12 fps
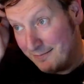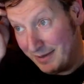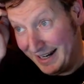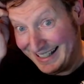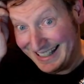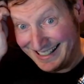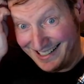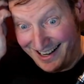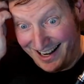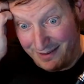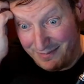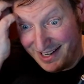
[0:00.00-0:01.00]
But at the
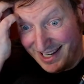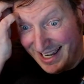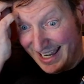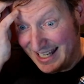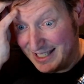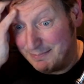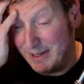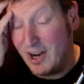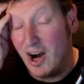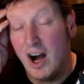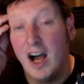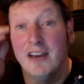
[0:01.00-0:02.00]
time, it is
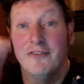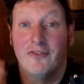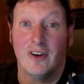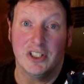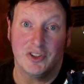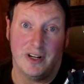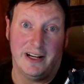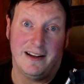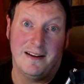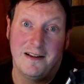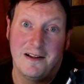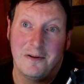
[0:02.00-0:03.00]
beyond
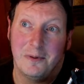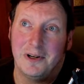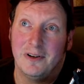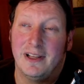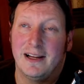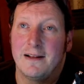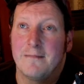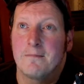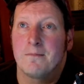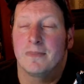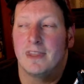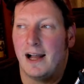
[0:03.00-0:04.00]
frustrating where you're like,
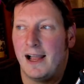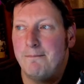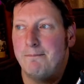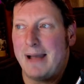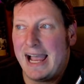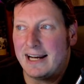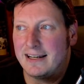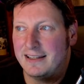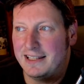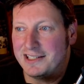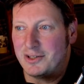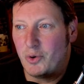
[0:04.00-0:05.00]
I
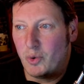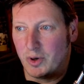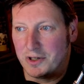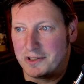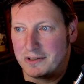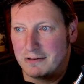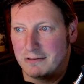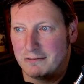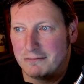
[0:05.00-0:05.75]
backed this horse.